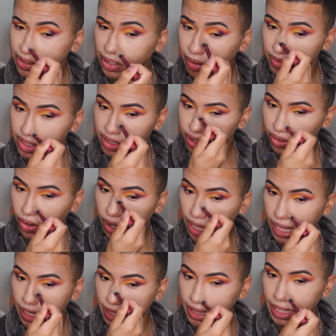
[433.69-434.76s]
so I'm just going to go
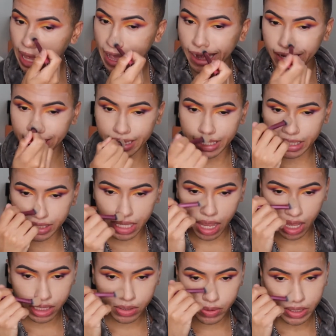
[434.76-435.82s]
ahead and add this
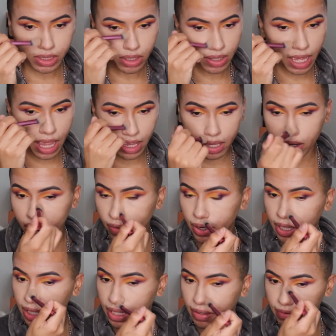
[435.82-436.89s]
onto it so that it
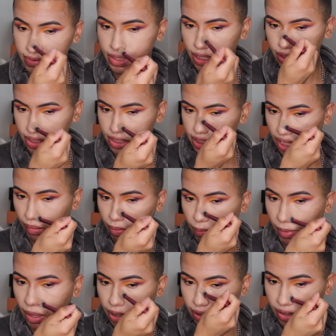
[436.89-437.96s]
already gives it the same
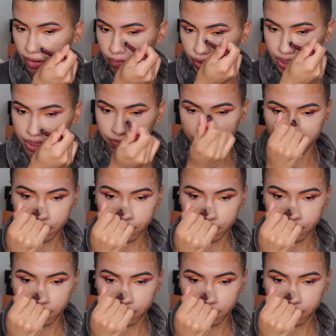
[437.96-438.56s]
amount of coverage